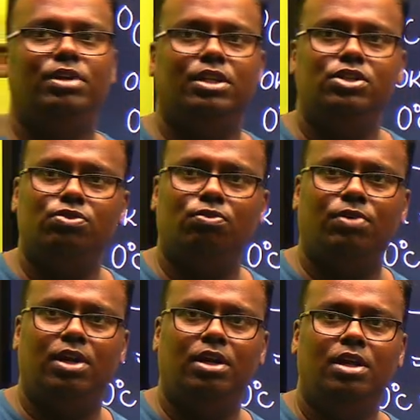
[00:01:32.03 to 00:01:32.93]
so
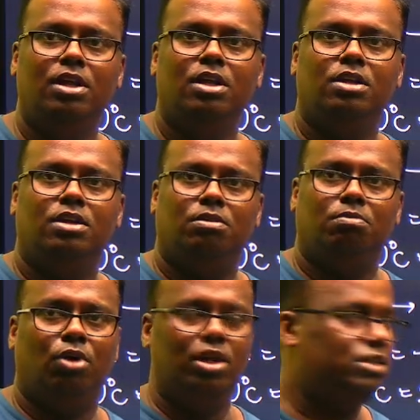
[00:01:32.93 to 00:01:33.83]
far?
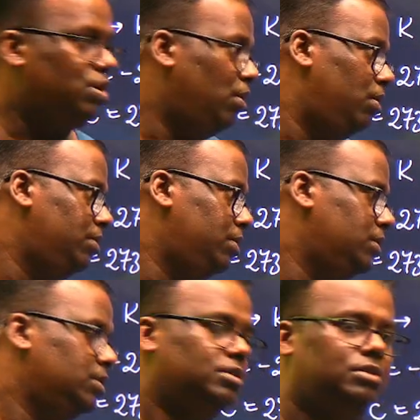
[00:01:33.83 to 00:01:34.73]
Boyle's law.
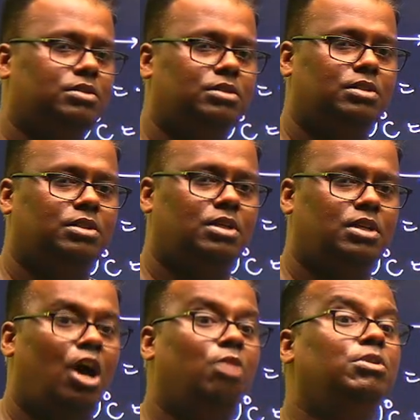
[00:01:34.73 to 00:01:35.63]

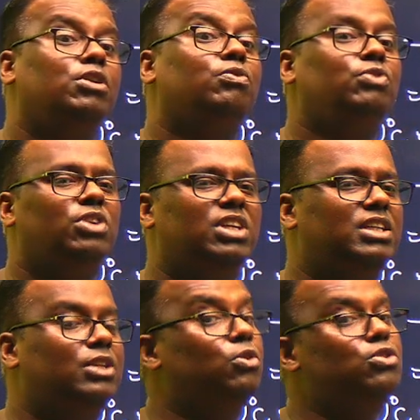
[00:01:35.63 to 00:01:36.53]
How many of you did
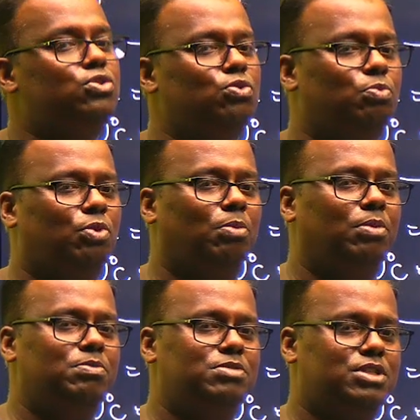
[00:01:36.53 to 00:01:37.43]
those two
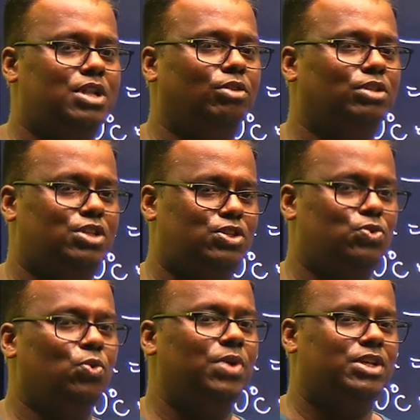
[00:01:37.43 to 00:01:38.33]
problems? Now this is 2
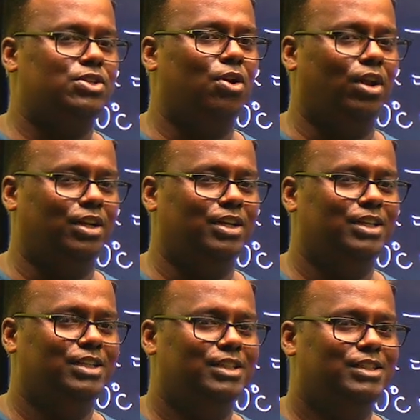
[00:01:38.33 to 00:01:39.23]
weeks gone.
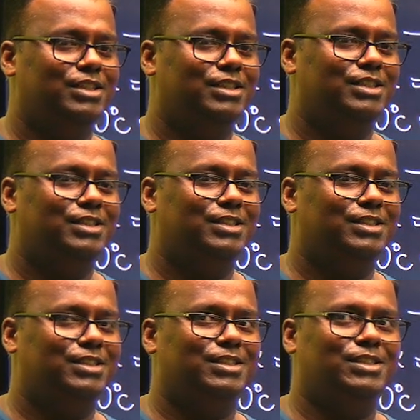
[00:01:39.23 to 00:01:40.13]

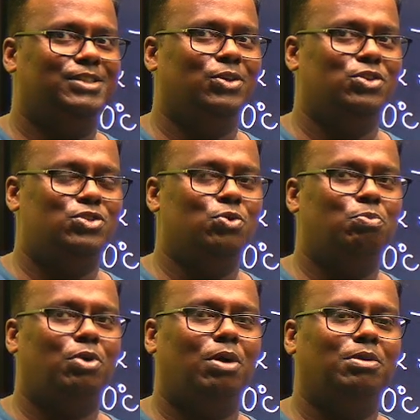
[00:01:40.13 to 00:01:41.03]
Those two
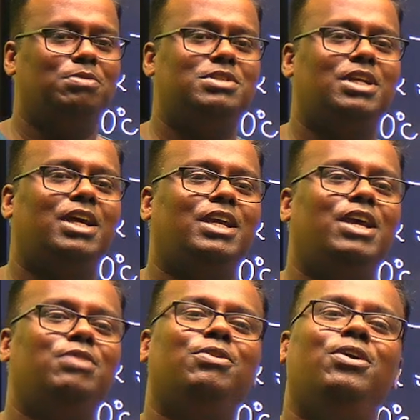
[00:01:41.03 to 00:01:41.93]
problems that I
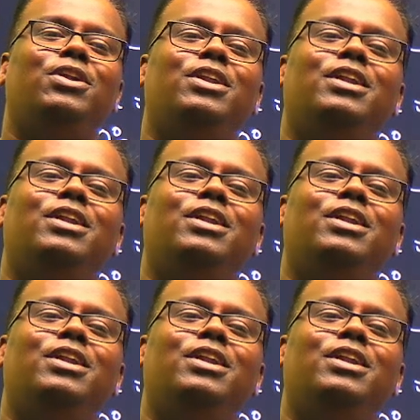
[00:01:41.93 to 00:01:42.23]
gave on